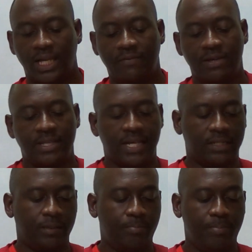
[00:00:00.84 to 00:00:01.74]
Given
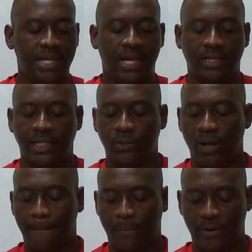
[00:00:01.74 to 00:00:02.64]
that P and Q
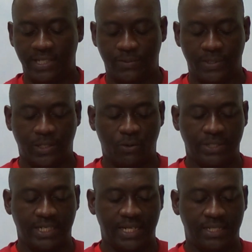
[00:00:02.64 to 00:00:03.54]
are points with
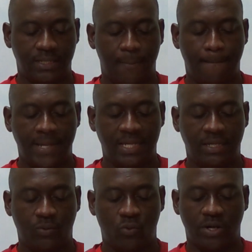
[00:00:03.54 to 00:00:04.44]
coordinates P,
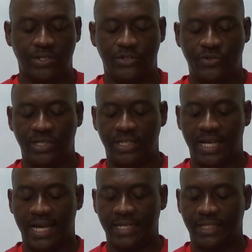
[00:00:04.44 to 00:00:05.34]
1, 3
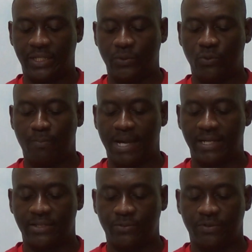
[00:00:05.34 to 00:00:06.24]
and Q,
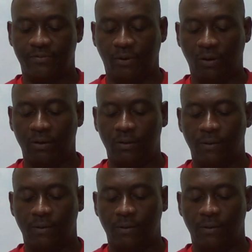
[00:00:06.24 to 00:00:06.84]
minus 1, 4,